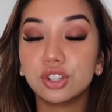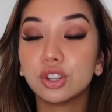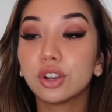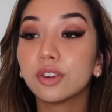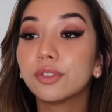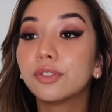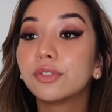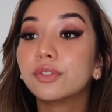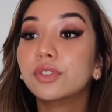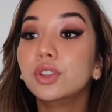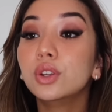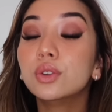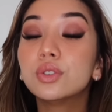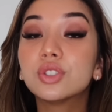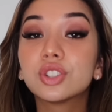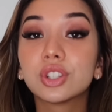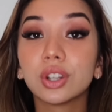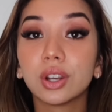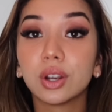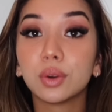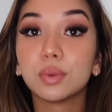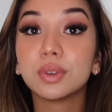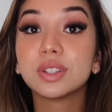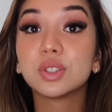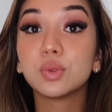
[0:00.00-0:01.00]
Your
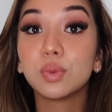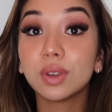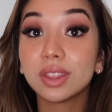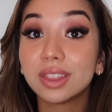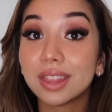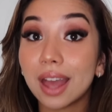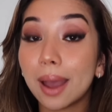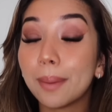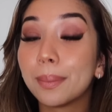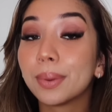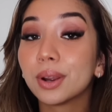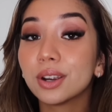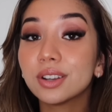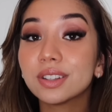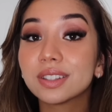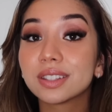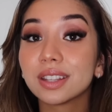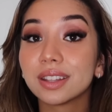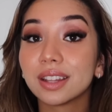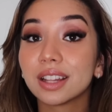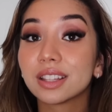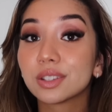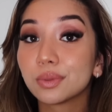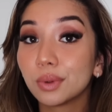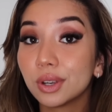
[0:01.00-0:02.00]
future was with that
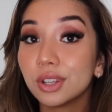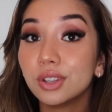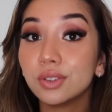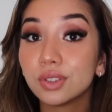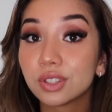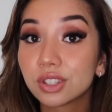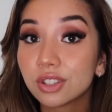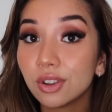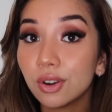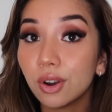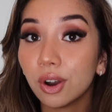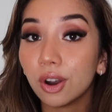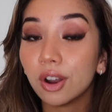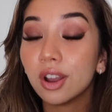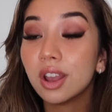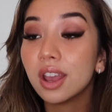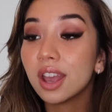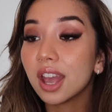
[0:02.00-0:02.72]
person. That's what you saw.